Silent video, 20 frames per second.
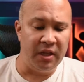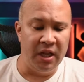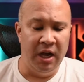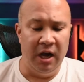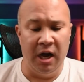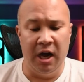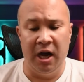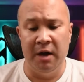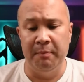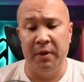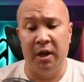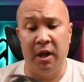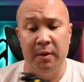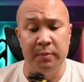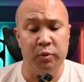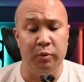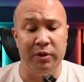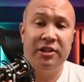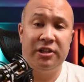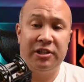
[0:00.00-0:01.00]
It
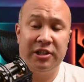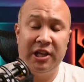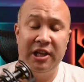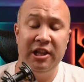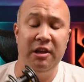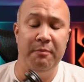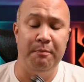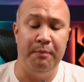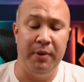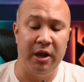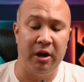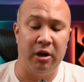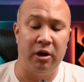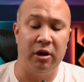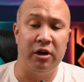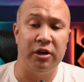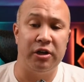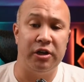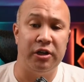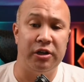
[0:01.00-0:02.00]
comes with a slightly
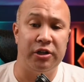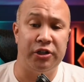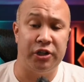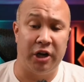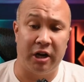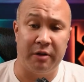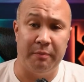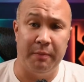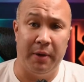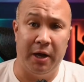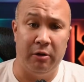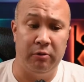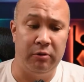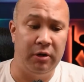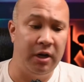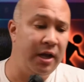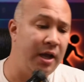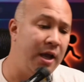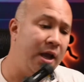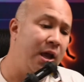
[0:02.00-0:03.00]
bigger shock
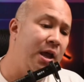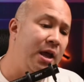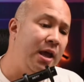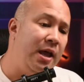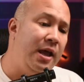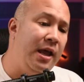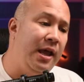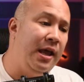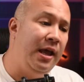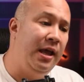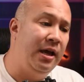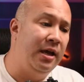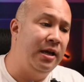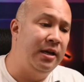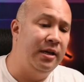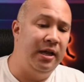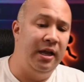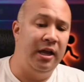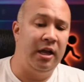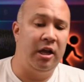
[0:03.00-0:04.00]
mount, and
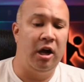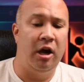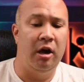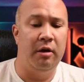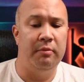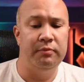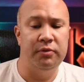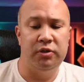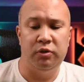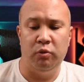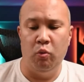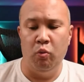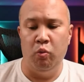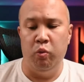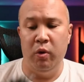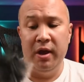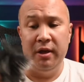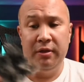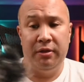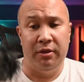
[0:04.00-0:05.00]
it comes
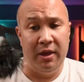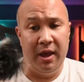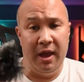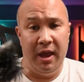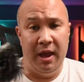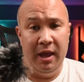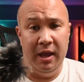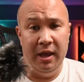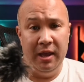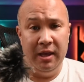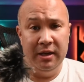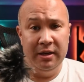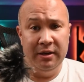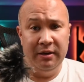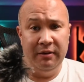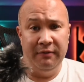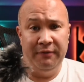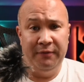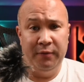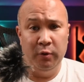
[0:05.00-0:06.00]
with a
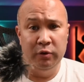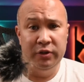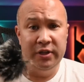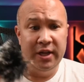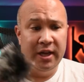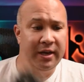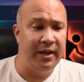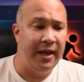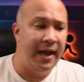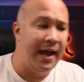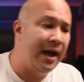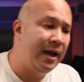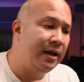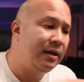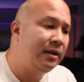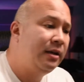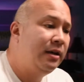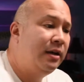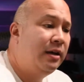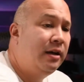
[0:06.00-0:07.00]
full dead cat
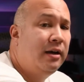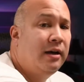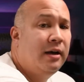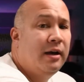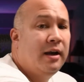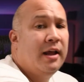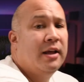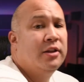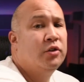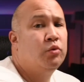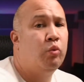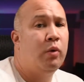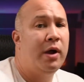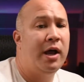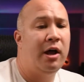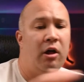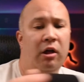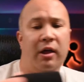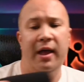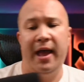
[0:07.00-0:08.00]
as
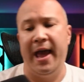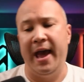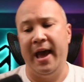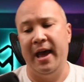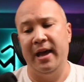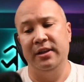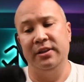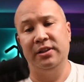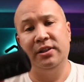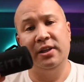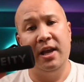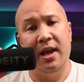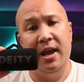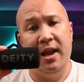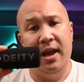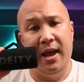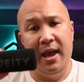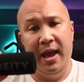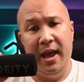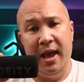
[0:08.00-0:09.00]
well as
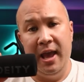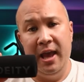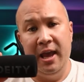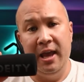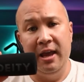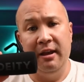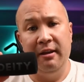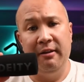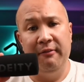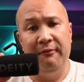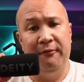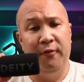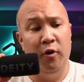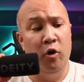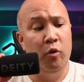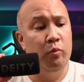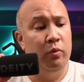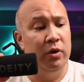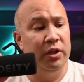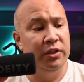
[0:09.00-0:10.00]
a
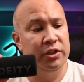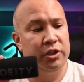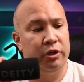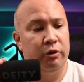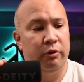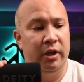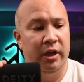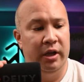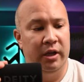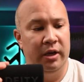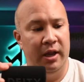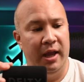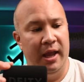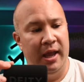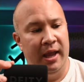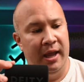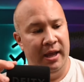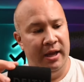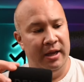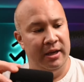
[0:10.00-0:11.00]
foam windscreen,
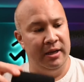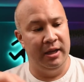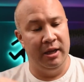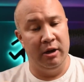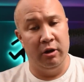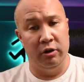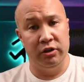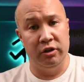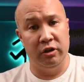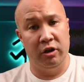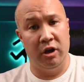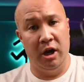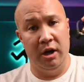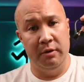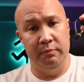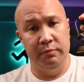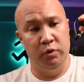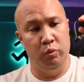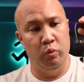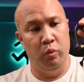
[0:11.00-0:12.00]
and it also
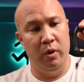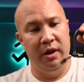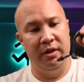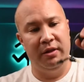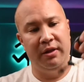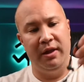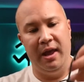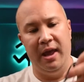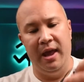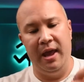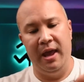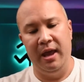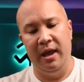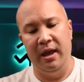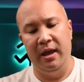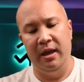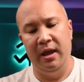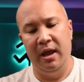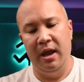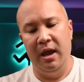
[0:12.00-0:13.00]
comes with a